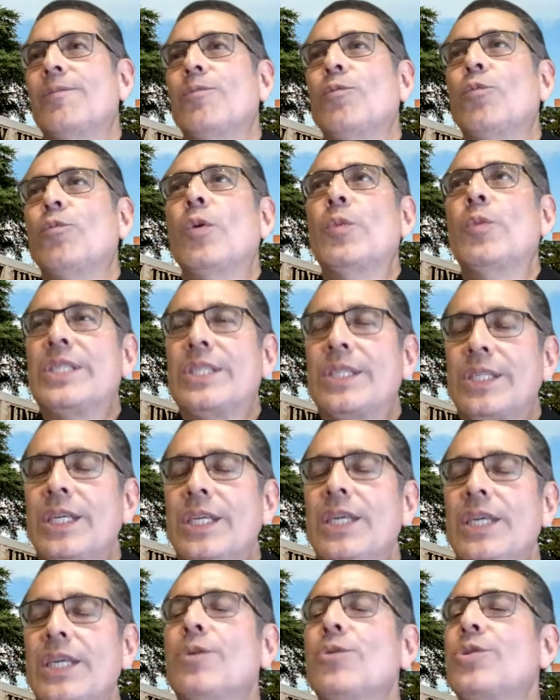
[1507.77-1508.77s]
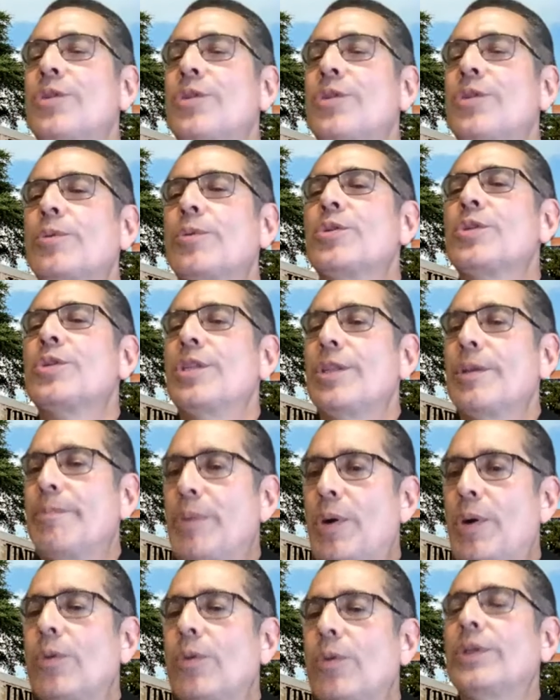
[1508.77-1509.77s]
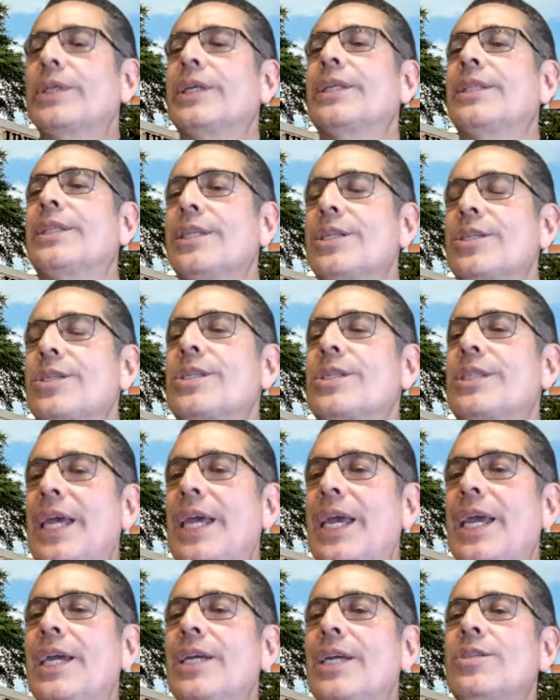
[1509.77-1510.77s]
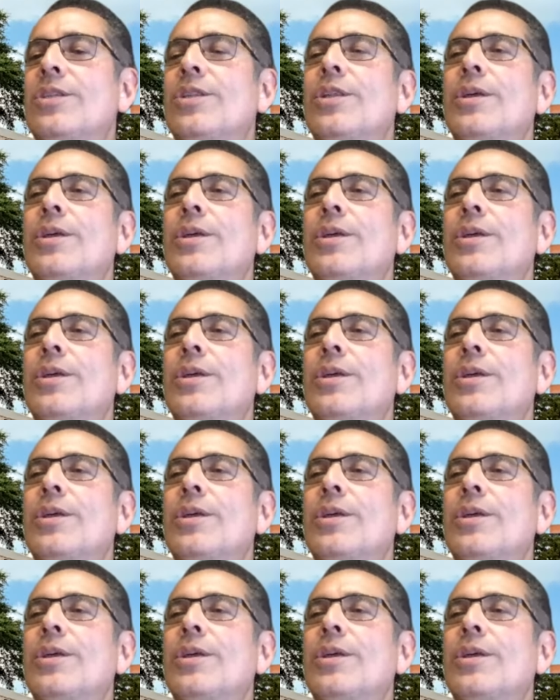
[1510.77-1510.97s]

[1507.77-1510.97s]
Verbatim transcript: When we see those numbers in the polling at this stage,